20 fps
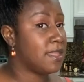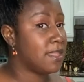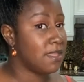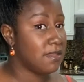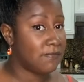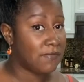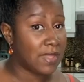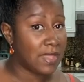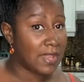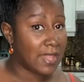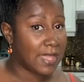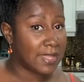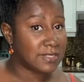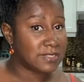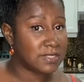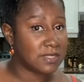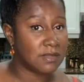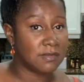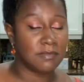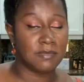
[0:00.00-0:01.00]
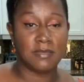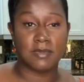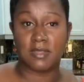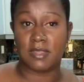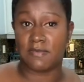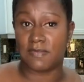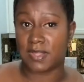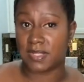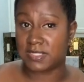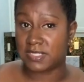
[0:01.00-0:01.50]
if I liked them,
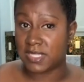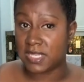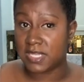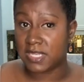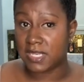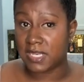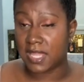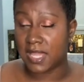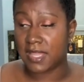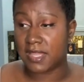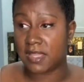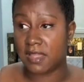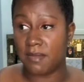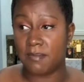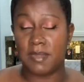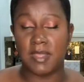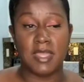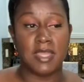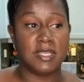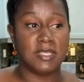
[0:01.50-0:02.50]
if I didn't like them,